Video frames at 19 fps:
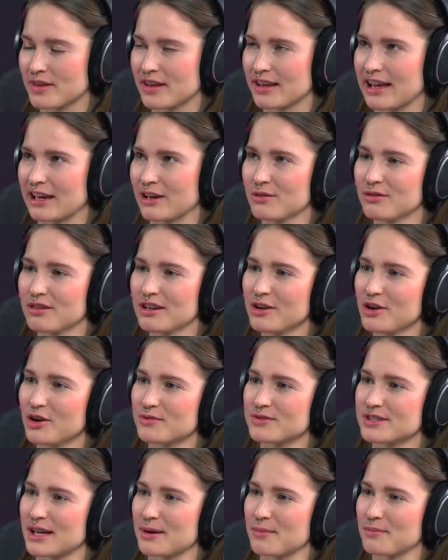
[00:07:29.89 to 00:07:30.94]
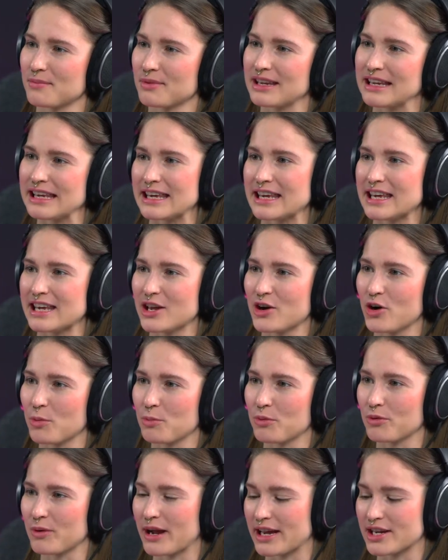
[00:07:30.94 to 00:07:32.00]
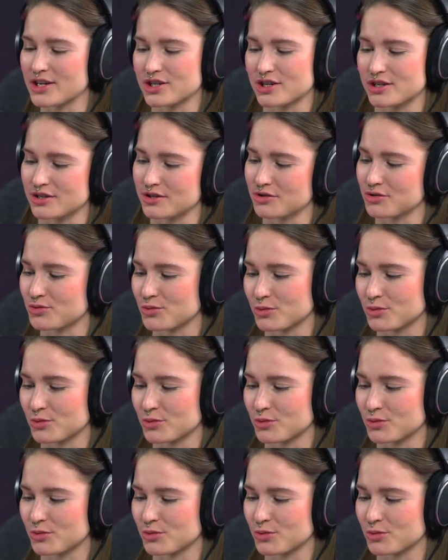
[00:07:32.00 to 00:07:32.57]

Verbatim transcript: Can you think of some key operations,